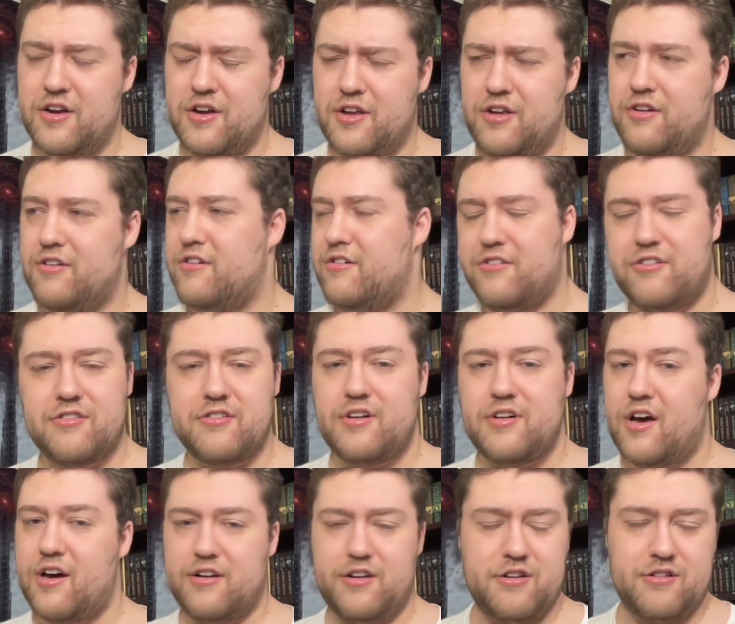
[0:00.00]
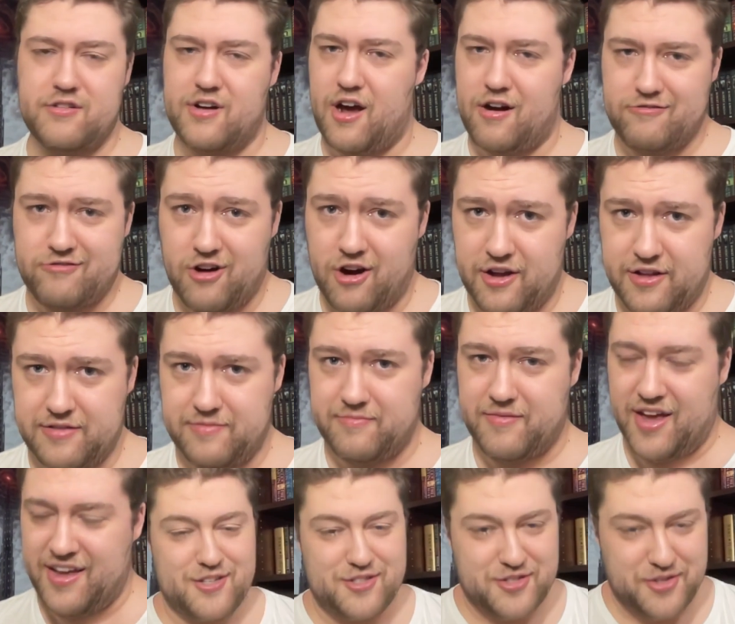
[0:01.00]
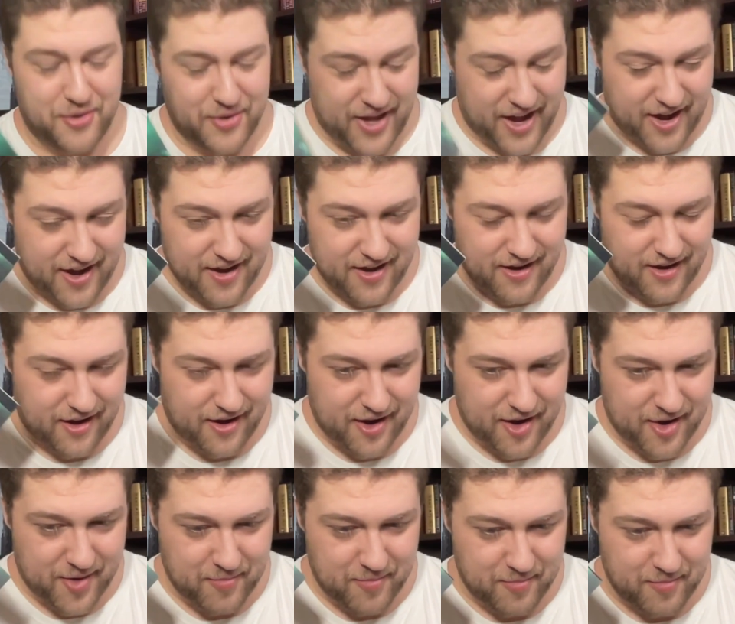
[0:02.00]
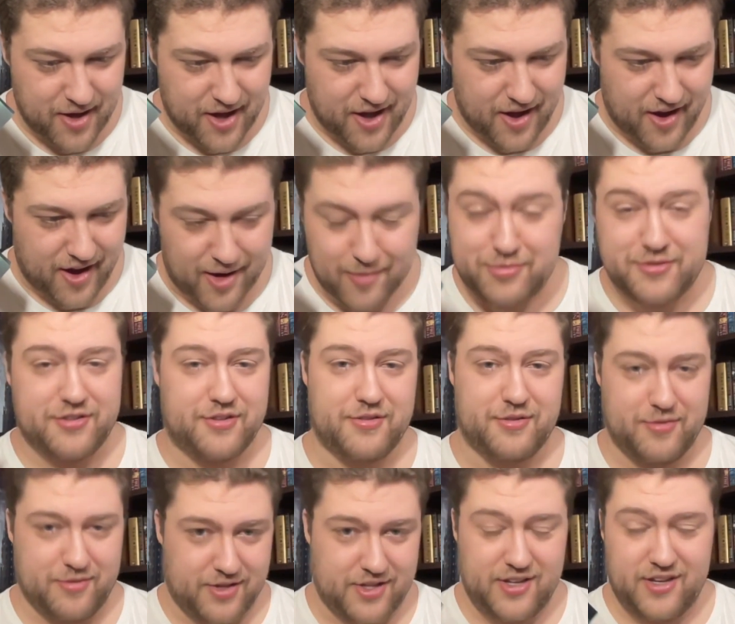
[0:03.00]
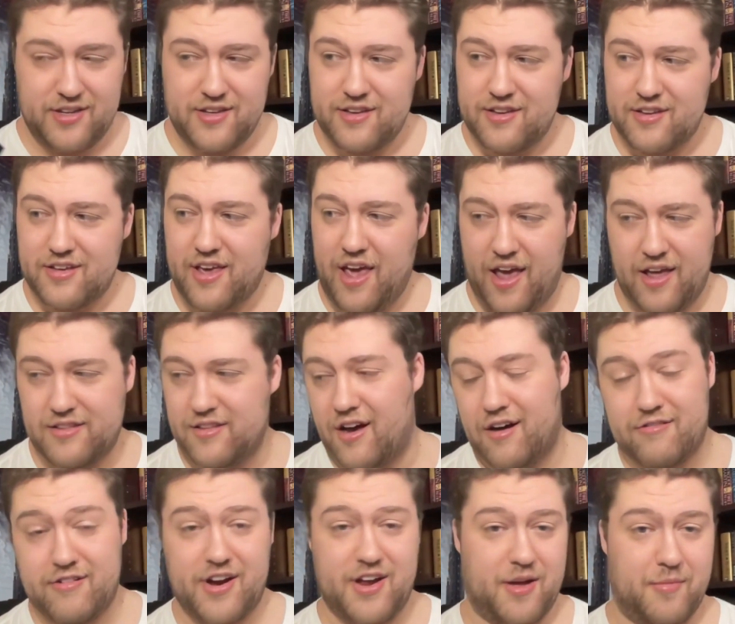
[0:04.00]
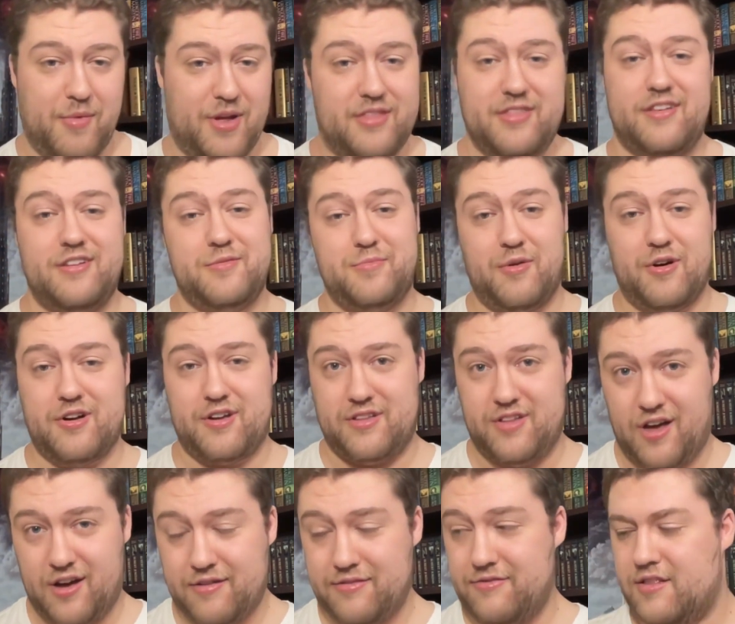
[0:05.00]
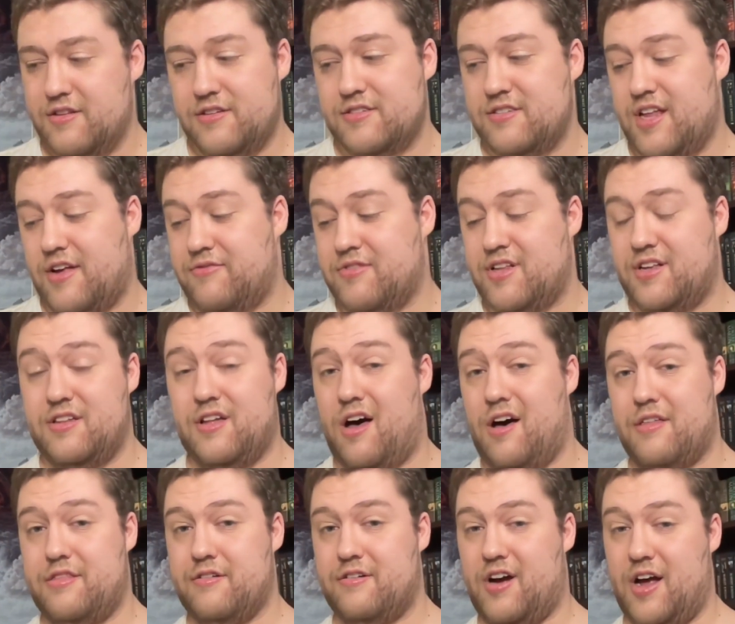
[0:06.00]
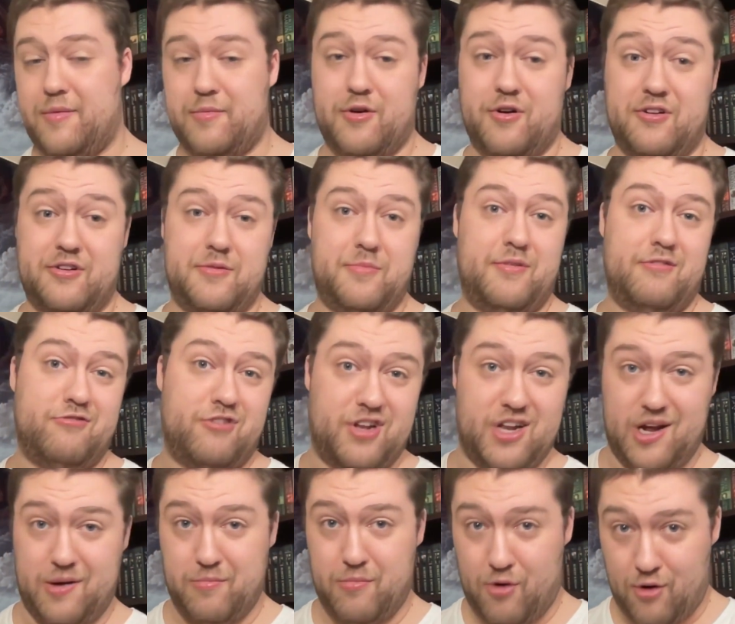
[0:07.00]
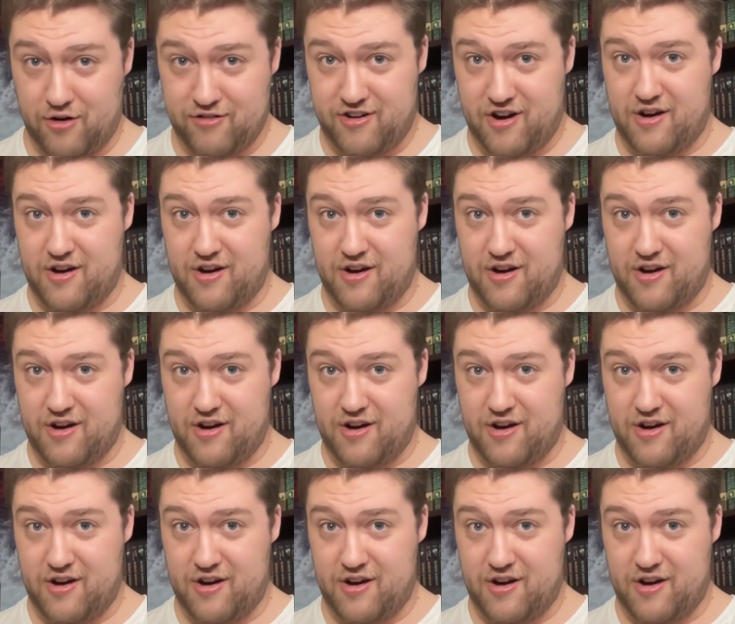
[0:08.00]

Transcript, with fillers: You're, you're not, you're not right. So yeah, um, absolutely cannot recommend this book enough. This is definitely an author I'm going to be reading more